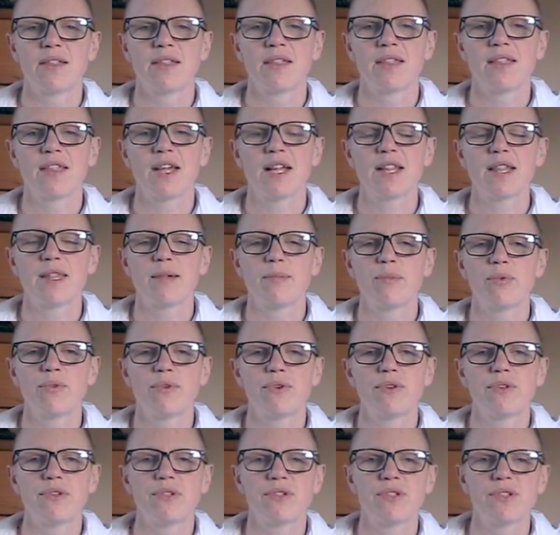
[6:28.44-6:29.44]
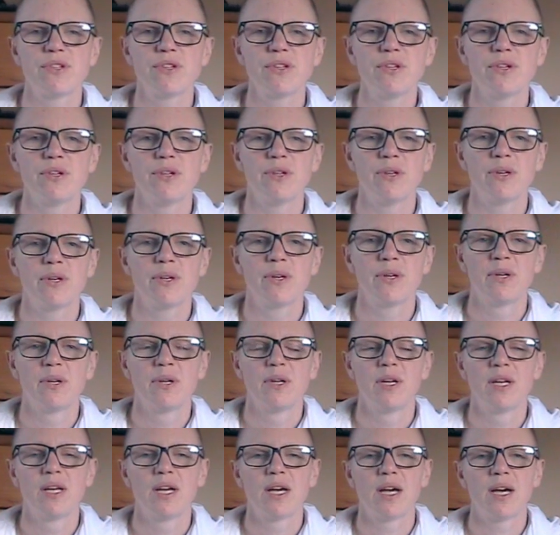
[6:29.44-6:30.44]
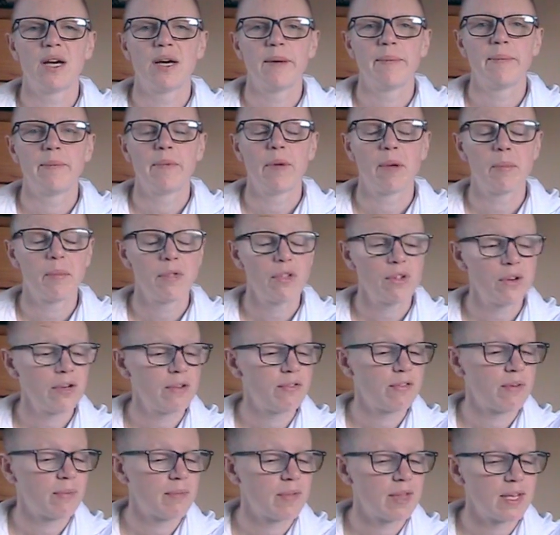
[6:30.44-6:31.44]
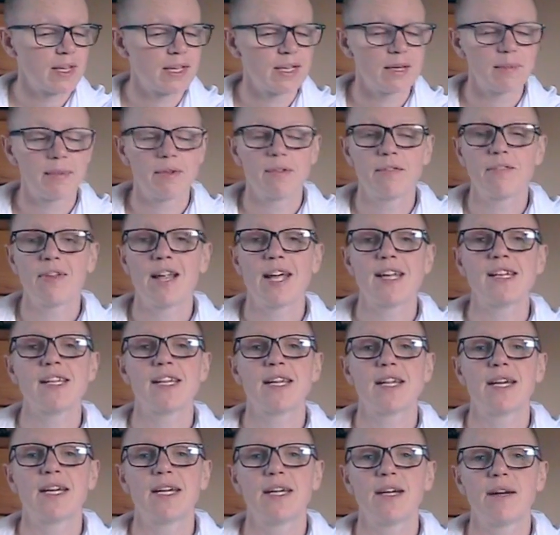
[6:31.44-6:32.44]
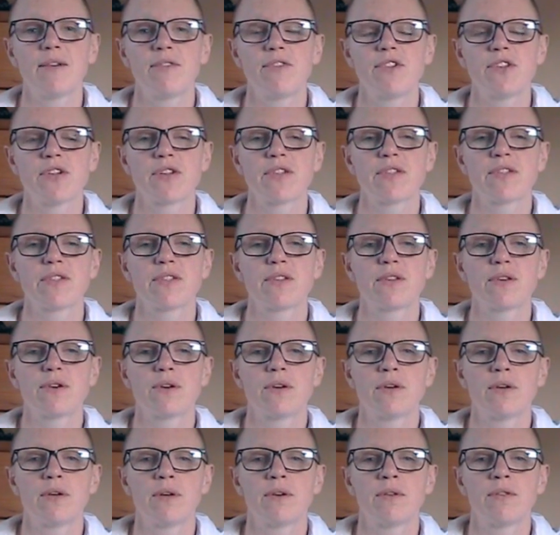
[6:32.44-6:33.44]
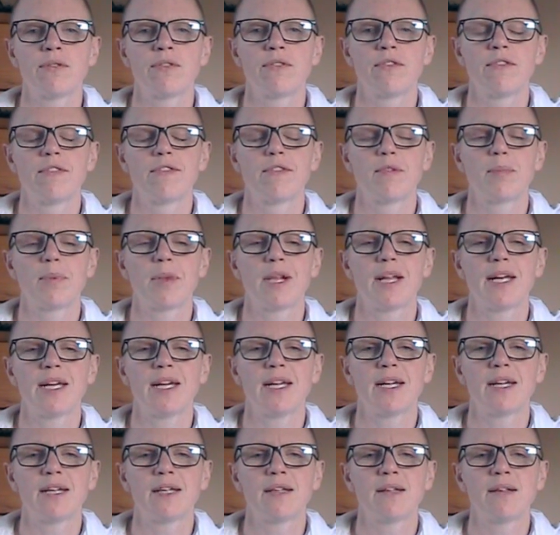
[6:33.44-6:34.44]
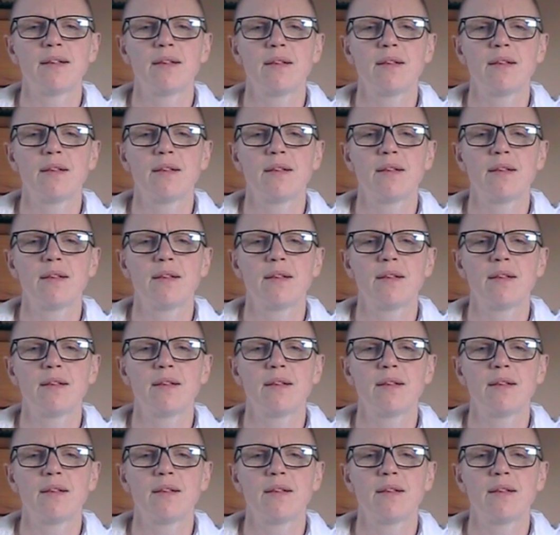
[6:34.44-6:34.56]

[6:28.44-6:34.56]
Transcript: that's important too. I'm sorry if I'm sounding a bit flat today. I've just got off of a plane,